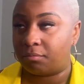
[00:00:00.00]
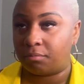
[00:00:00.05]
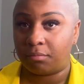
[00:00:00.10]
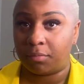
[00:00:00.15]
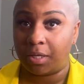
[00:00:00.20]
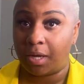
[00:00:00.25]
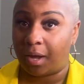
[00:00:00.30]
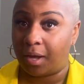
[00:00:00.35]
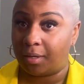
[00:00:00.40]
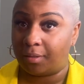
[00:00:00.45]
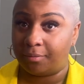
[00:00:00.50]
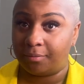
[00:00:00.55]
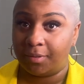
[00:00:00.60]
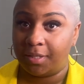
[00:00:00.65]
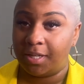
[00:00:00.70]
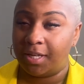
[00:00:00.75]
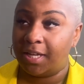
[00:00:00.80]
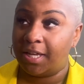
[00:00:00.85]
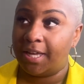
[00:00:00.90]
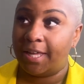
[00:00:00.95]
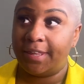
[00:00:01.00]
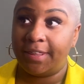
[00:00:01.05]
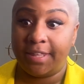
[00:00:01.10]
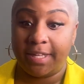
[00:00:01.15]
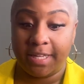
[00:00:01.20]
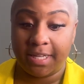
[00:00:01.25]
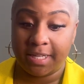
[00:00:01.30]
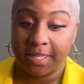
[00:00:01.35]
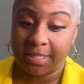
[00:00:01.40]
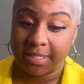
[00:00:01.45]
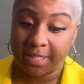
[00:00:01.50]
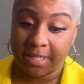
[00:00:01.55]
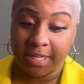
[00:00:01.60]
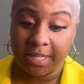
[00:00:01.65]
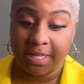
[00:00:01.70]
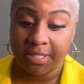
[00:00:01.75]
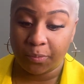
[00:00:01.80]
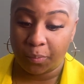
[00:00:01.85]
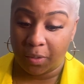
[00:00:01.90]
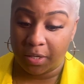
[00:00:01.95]
Y'all, this
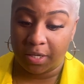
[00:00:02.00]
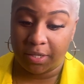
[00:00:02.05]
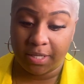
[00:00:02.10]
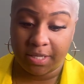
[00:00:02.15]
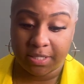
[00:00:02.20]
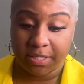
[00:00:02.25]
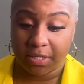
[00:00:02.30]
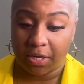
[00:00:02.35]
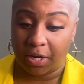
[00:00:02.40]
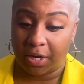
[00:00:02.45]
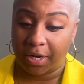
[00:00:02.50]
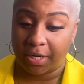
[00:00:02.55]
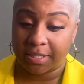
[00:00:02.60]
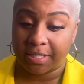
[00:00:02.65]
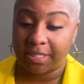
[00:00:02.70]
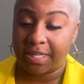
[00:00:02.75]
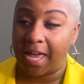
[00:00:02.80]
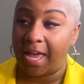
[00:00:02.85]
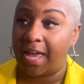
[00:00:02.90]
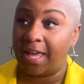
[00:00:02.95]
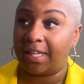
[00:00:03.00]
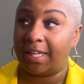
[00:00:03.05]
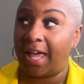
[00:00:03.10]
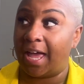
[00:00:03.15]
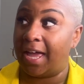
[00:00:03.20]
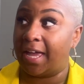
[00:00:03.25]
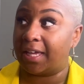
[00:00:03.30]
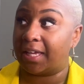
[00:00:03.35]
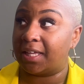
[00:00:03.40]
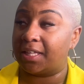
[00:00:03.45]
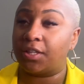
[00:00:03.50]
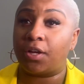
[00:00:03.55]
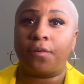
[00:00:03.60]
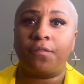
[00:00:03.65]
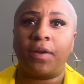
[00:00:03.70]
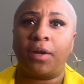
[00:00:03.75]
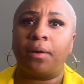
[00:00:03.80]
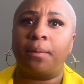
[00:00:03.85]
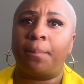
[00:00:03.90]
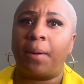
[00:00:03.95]
is one of these skirts that like, they're
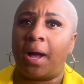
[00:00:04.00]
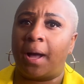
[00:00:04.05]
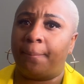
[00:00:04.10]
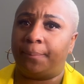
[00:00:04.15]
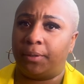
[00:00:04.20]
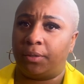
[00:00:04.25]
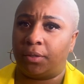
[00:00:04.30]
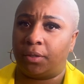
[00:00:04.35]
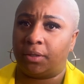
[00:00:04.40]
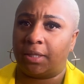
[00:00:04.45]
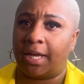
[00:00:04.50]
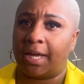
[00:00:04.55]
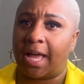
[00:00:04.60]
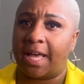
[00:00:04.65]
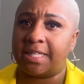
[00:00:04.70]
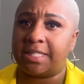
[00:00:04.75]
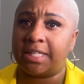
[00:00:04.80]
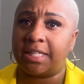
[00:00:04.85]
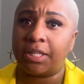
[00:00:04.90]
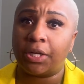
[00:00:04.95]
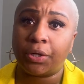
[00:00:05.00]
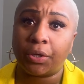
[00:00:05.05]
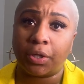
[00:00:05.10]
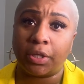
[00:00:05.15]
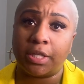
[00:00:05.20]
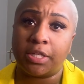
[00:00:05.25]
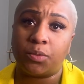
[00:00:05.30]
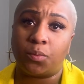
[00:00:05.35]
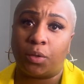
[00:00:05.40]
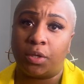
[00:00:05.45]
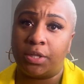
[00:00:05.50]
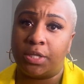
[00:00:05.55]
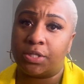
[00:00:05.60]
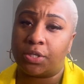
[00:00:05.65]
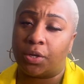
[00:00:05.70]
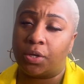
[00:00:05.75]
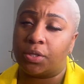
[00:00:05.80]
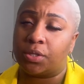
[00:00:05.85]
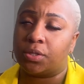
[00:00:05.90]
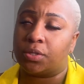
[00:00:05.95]
very popular. Like I see the girlies wearing these
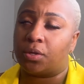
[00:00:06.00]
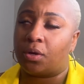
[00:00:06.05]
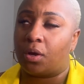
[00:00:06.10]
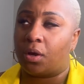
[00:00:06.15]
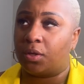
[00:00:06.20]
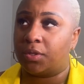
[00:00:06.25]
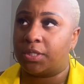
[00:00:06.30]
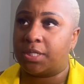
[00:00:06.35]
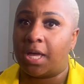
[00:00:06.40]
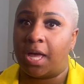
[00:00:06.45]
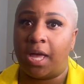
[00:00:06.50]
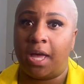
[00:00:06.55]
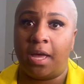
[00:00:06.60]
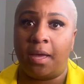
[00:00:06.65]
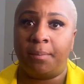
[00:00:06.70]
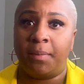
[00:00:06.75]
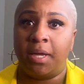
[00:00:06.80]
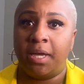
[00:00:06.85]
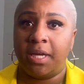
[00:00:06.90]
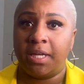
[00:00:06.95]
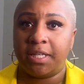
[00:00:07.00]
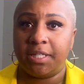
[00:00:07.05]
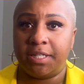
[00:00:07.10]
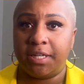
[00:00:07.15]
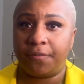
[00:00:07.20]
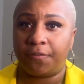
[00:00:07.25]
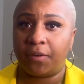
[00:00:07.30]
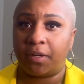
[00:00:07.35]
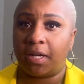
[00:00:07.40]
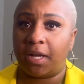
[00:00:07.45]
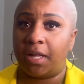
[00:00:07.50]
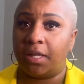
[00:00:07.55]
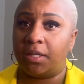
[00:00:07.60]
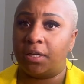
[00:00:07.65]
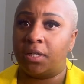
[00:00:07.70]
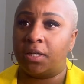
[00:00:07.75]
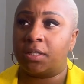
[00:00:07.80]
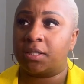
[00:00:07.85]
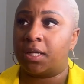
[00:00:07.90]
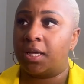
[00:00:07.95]
skirts all the time, different
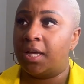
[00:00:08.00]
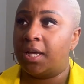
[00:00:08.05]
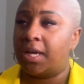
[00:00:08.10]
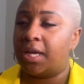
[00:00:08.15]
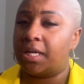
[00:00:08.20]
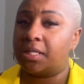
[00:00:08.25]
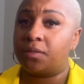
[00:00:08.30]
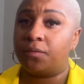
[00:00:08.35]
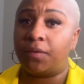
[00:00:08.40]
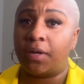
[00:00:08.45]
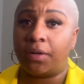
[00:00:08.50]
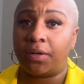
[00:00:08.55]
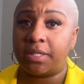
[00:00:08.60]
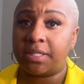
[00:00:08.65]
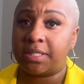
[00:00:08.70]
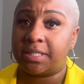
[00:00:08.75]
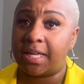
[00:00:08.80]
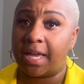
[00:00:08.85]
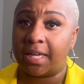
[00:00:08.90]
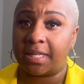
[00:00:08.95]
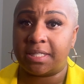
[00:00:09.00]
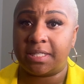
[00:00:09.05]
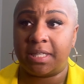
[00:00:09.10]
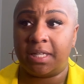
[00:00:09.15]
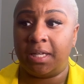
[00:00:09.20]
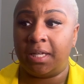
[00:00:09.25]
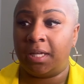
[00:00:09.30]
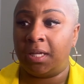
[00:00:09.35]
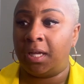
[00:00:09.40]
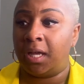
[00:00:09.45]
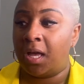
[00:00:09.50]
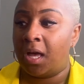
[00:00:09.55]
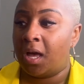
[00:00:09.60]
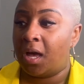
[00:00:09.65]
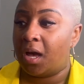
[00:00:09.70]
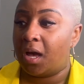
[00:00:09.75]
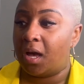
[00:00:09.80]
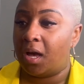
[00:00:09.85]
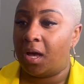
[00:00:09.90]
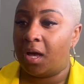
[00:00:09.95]
colors. It's very sexy.
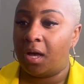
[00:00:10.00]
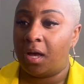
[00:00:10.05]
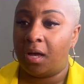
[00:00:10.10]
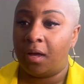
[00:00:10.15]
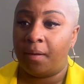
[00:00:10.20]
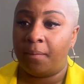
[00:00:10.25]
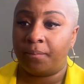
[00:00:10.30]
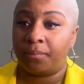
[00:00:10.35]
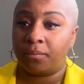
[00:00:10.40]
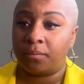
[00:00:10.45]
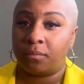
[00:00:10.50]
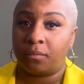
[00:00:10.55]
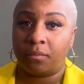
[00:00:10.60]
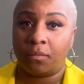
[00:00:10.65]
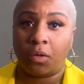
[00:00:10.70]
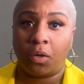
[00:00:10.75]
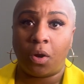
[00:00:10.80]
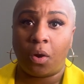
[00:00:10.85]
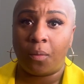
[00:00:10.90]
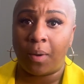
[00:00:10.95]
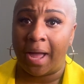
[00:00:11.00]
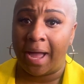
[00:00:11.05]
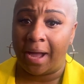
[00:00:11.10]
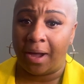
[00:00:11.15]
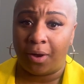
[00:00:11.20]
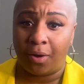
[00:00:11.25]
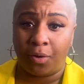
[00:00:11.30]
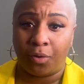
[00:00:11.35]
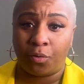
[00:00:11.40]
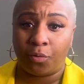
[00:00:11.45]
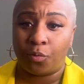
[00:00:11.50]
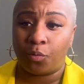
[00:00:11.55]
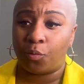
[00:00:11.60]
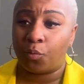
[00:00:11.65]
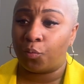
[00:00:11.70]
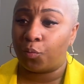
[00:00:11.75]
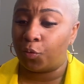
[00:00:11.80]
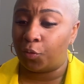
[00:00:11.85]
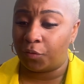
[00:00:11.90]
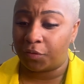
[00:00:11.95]
Go out,
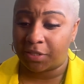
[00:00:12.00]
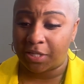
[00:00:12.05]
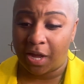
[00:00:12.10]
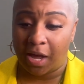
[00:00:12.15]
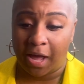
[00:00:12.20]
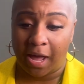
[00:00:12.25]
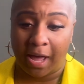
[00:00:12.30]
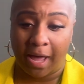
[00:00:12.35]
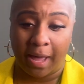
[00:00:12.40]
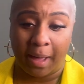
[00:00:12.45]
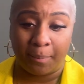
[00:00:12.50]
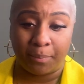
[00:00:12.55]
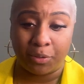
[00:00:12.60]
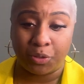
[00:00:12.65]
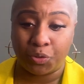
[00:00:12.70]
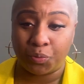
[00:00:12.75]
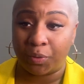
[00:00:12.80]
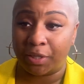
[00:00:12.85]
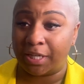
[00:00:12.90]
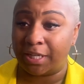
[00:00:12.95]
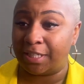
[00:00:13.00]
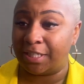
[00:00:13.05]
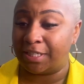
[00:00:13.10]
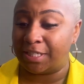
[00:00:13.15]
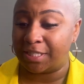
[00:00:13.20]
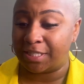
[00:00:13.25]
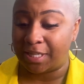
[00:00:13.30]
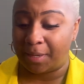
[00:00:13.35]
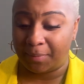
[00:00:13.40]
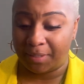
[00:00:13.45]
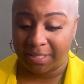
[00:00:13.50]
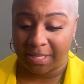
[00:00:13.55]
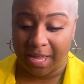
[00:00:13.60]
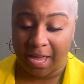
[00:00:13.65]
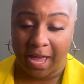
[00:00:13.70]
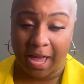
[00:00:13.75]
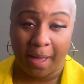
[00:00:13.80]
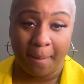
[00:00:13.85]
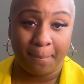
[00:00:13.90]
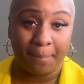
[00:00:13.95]
rooftop, drinking in the
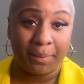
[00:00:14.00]
summertime,